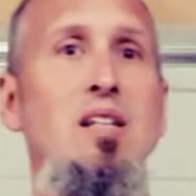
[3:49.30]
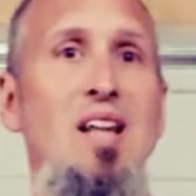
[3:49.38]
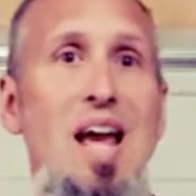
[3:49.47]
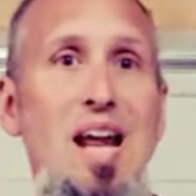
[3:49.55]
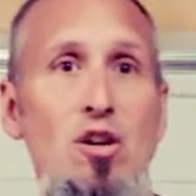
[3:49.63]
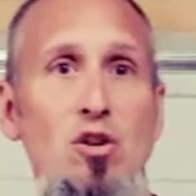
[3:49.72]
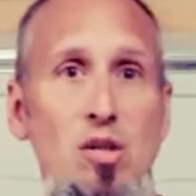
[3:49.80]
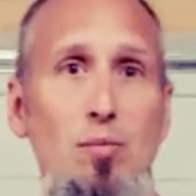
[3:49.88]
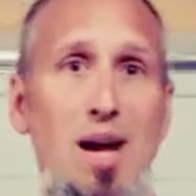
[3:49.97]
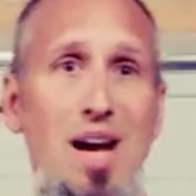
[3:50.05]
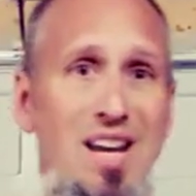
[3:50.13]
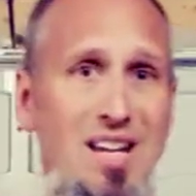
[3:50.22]
the energy
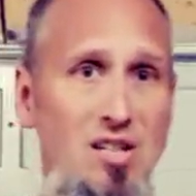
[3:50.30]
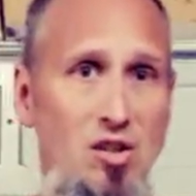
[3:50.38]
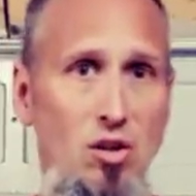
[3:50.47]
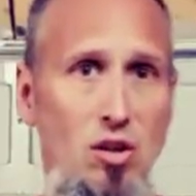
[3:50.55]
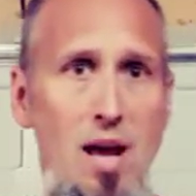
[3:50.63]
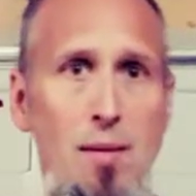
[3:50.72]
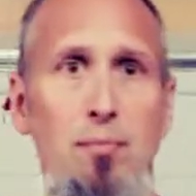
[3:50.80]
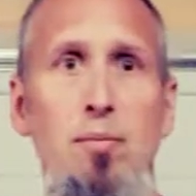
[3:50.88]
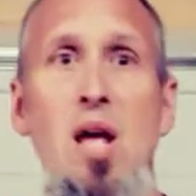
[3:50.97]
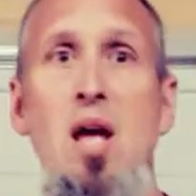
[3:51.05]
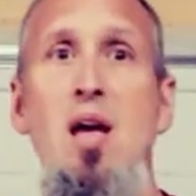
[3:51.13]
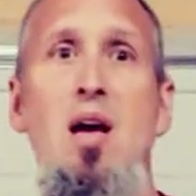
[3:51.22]
back into them.
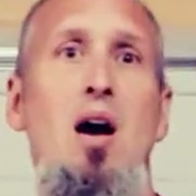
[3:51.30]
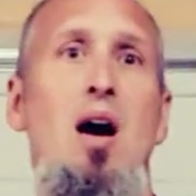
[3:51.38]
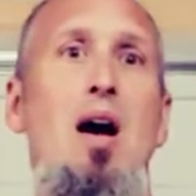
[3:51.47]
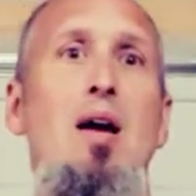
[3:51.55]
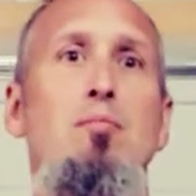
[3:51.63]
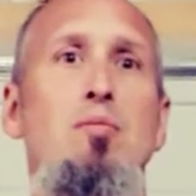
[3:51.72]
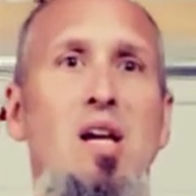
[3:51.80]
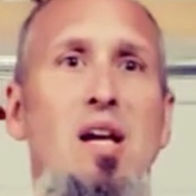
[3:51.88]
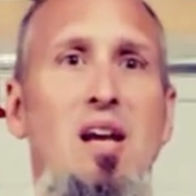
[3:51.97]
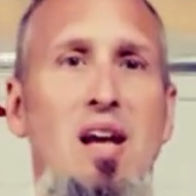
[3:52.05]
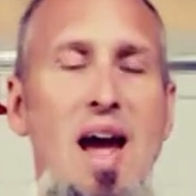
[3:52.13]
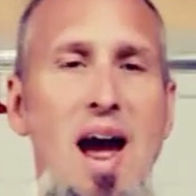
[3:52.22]
I'm
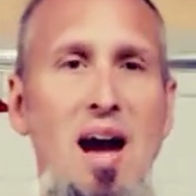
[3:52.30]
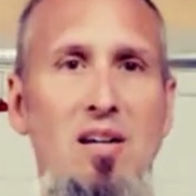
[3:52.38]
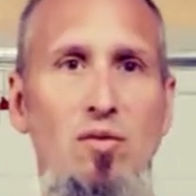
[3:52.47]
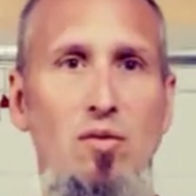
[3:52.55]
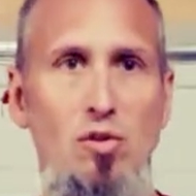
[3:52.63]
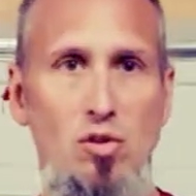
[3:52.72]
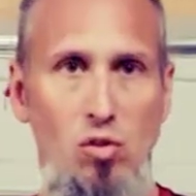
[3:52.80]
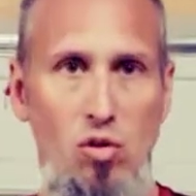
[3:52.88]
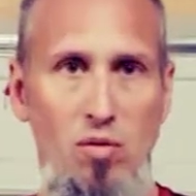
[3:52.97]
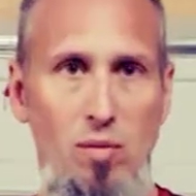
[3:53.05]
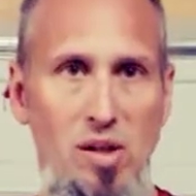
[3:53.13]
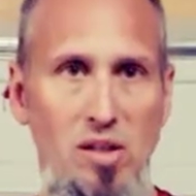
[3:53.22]
taking active control
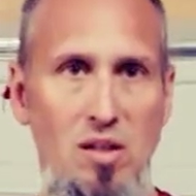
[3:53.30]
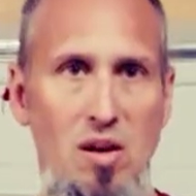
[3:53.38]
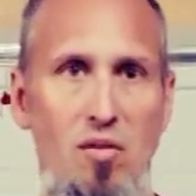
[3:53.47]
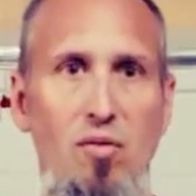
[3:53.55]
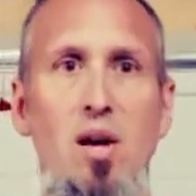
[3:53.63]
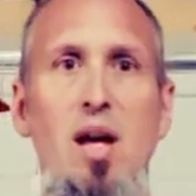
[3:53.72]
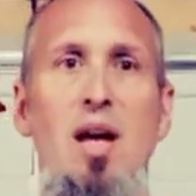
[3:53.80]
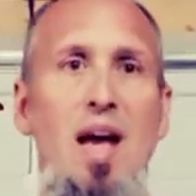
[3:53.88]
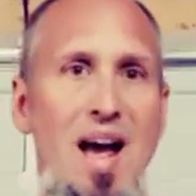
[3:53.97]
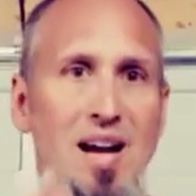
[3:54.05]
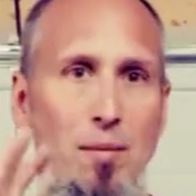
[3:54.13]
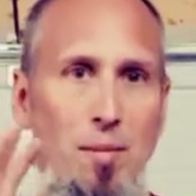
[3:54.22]
of myself,
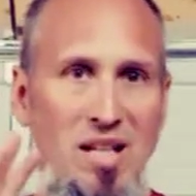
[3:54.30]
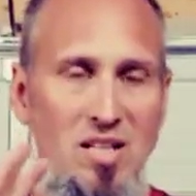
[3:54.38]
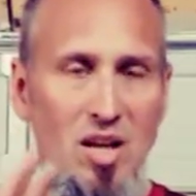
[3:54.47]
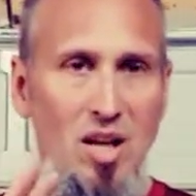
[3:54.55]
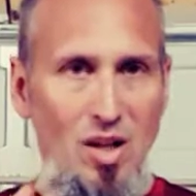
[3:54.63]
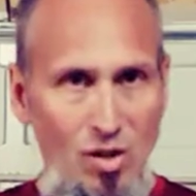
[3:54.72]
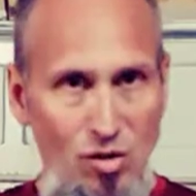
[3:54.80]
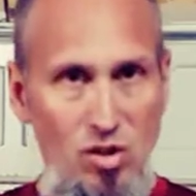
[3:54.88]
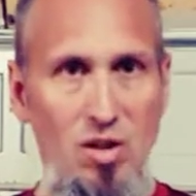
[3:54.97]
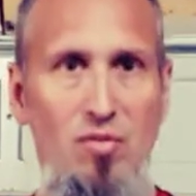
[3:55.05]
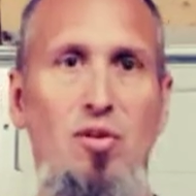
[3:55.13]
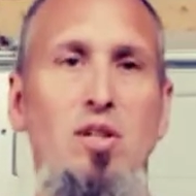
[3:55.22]
and it makes a huge
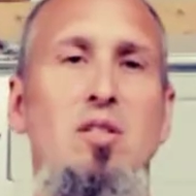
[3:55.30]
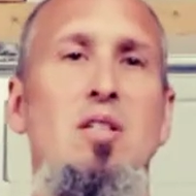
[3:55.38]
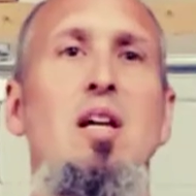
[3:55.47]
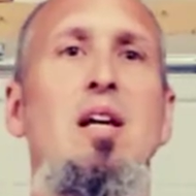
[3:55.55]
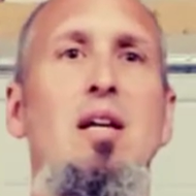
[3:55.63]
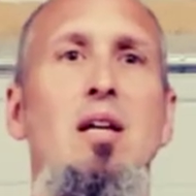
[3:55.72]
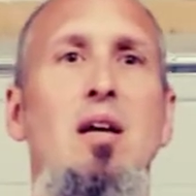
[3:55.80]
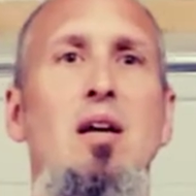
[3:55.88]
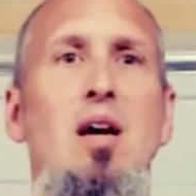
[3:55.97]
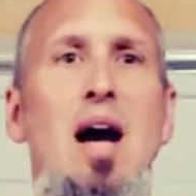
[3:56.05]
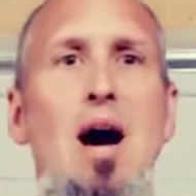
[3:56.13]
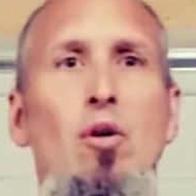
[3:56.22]
difference in
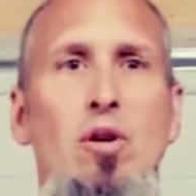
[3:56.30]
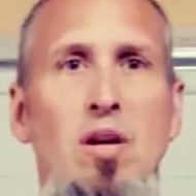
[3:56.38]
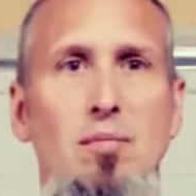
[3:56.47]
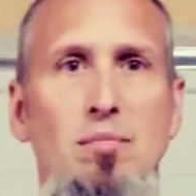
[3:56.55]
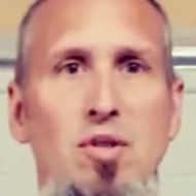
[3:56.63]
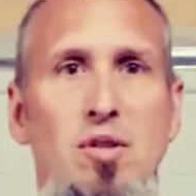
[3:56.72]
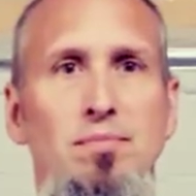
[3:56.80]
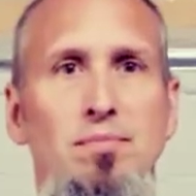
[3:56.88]
outcomes.